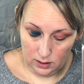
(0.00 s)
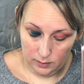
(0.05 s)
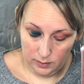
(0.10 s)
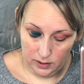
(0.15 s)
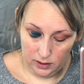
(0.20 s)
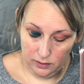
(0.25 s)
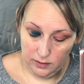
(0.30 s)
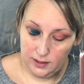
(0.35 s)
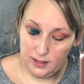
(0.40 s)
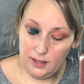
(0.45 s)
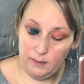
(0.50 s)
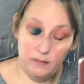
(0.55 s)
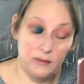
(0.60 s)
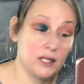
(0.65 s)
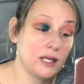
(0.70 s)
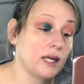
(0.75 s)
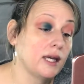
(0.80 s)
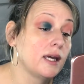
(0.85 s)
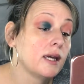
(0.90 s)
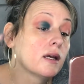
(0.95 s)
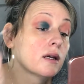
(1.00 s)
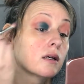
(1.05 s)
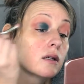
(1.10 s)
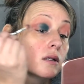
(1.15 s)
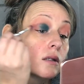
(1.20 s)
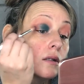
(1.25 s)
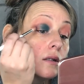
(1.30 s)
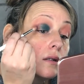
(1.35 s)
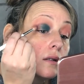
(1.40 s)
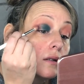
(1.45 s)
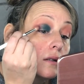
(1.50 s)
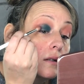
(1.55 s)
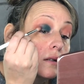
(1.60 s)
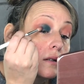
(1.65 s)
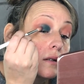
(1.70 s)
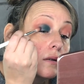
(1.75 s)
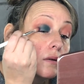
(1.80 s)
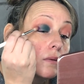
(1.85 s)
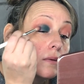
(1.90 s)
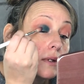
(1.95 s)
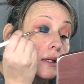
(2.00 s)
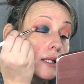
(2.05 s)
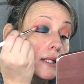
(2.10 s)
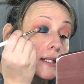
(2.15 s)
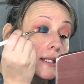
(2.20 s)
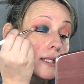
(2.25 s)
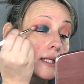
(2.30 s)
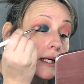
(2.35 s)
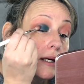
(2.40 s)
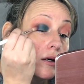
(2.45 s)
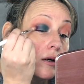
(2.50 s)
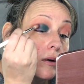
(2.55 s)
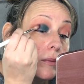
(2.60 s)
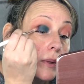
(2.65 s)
going to do the same thing, the Single,